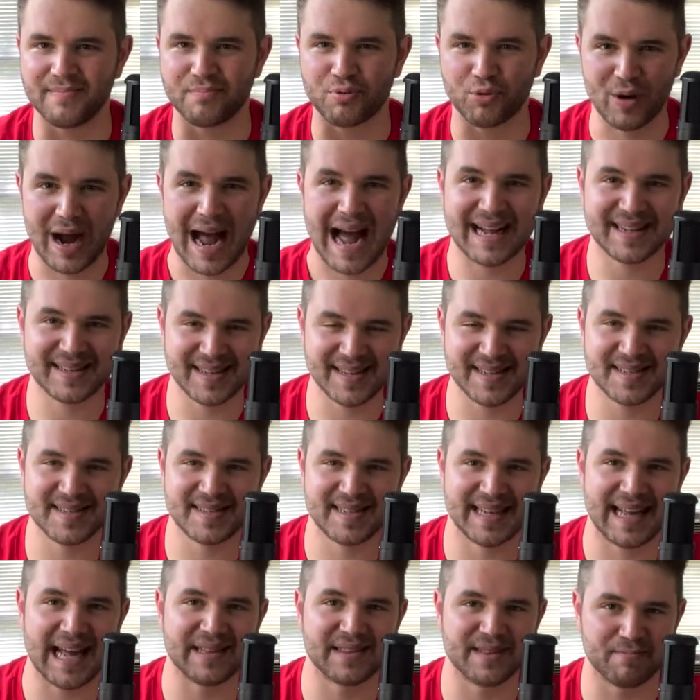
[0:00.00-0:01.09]
practice
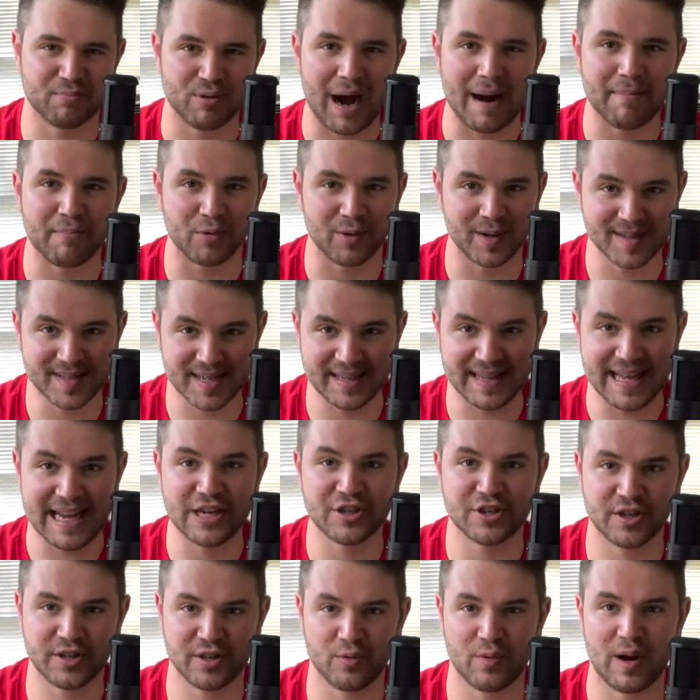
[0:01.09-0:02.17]
to get the proper
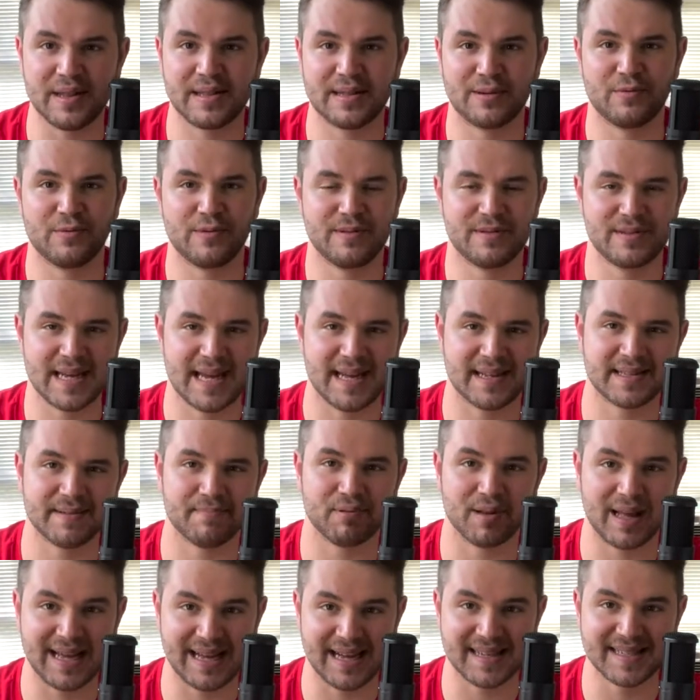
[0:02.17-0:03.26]
intonation the way that it would take to
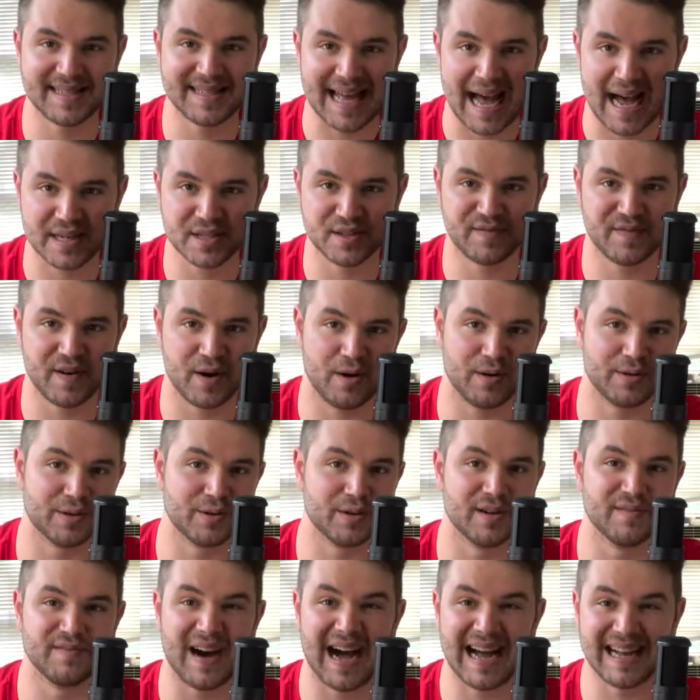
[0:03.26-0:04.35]
play a saxophone
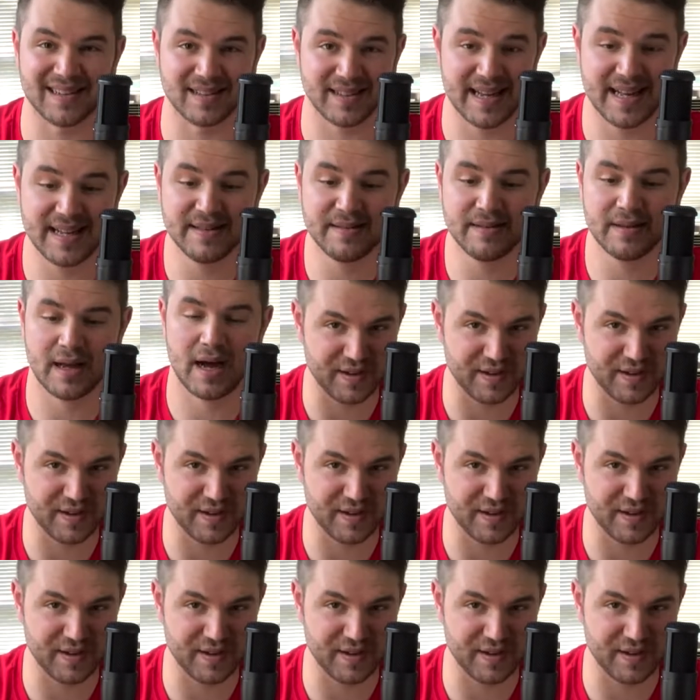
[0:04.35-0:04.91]
or a violin.